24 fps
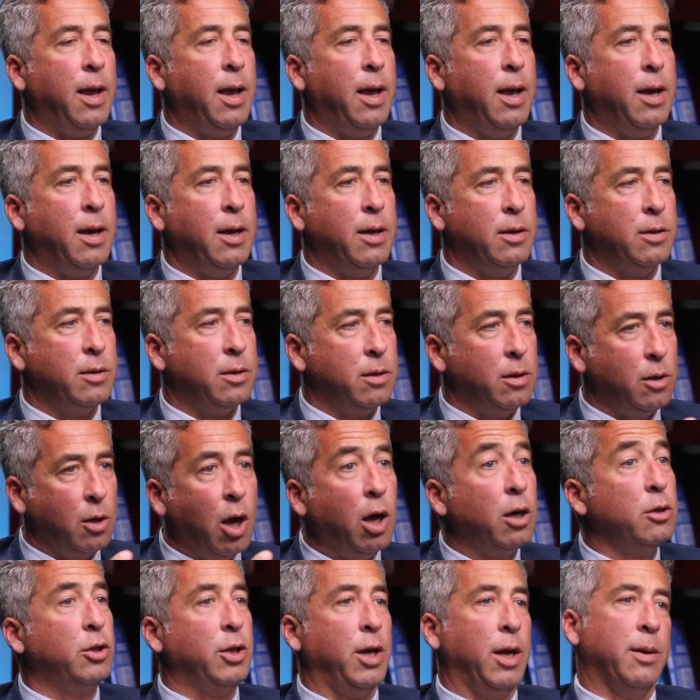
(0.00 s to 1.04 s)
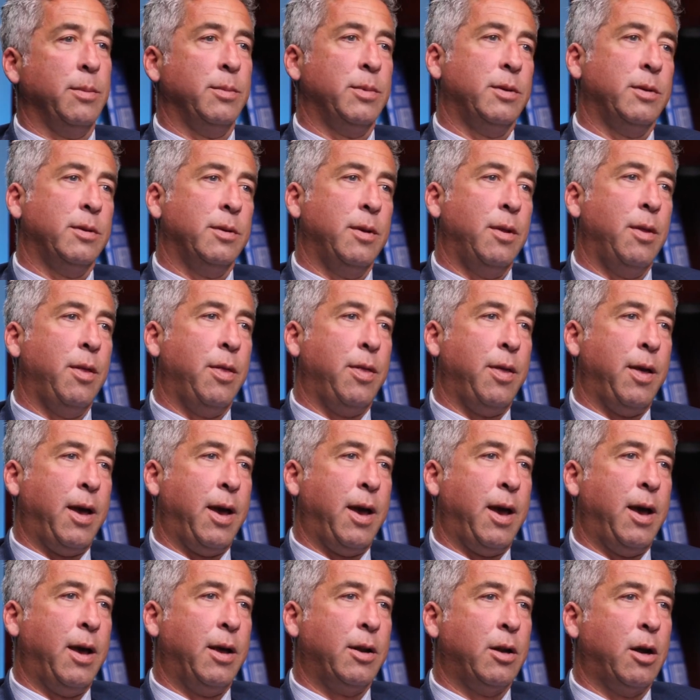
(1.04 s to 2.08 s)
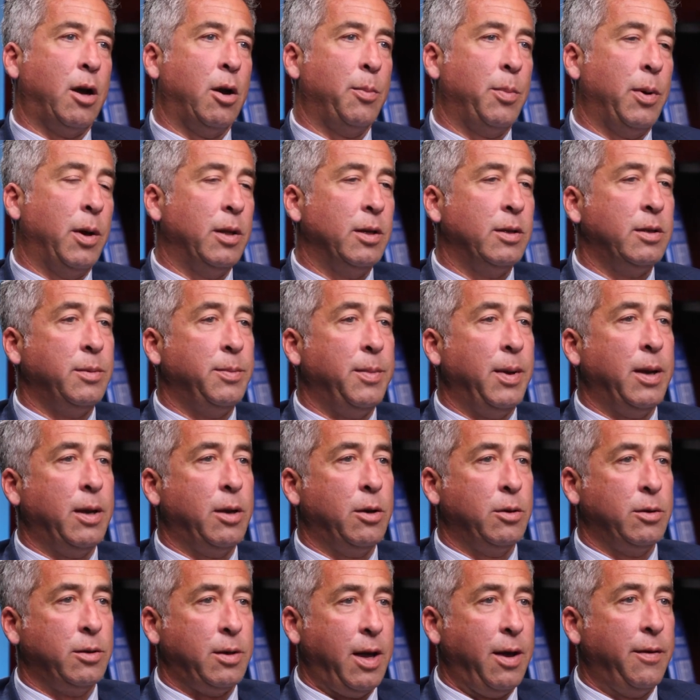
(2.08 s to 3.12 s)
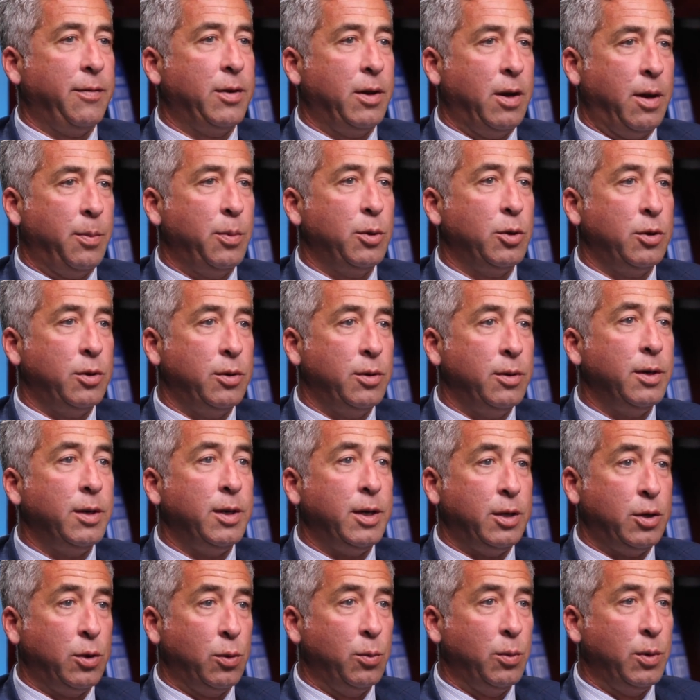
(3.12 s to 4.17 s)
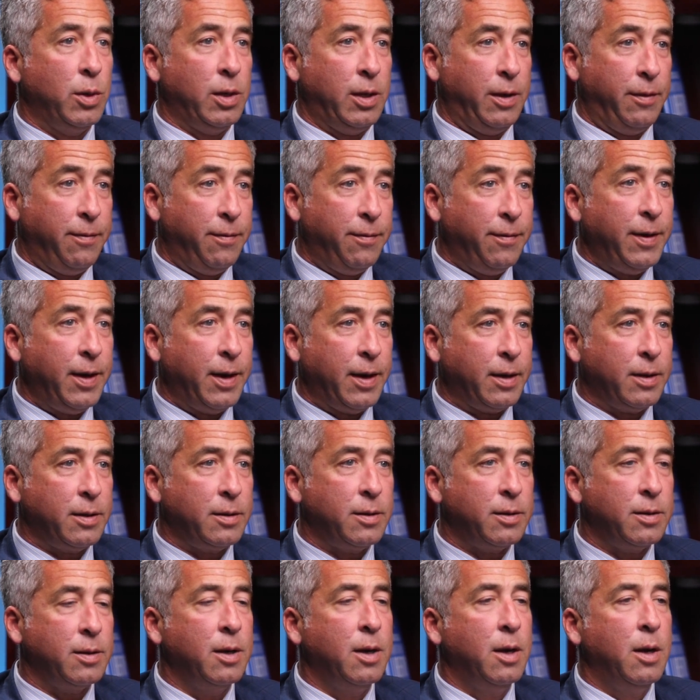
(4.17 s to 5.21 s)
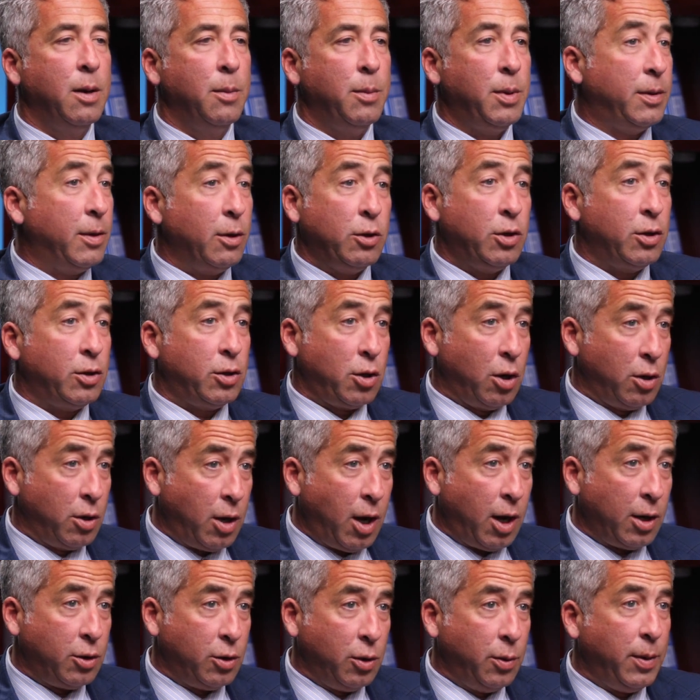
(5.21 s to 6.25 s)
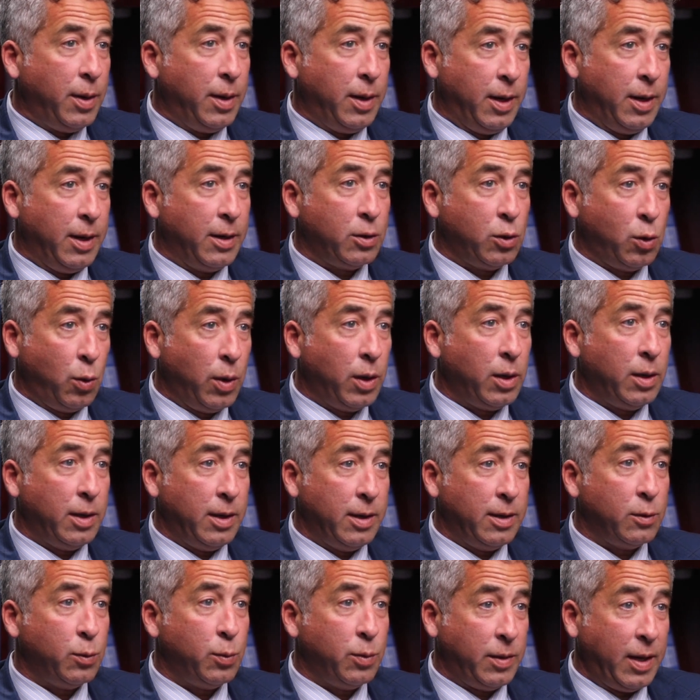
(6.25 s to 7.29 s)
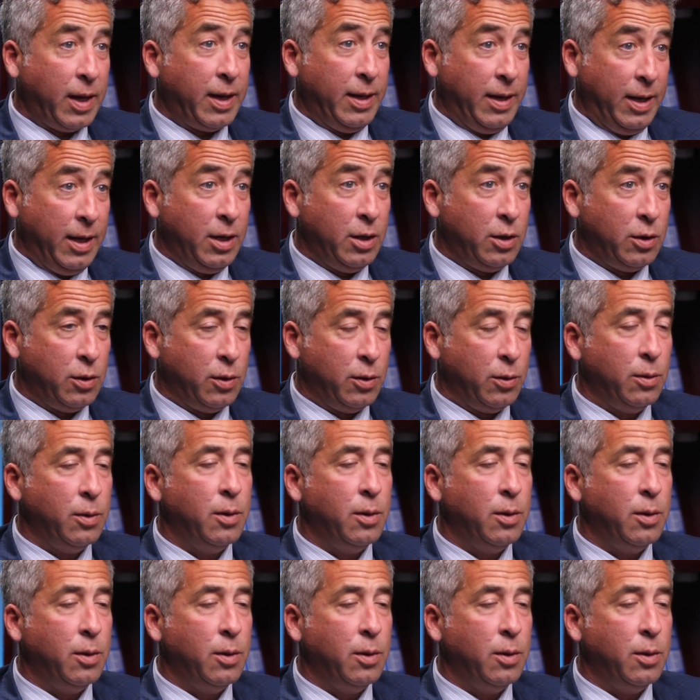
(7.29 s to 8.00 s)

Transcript: and log jams that our policymakers have an opportunity to really fix, but they're just not doing it as quickly as they need to.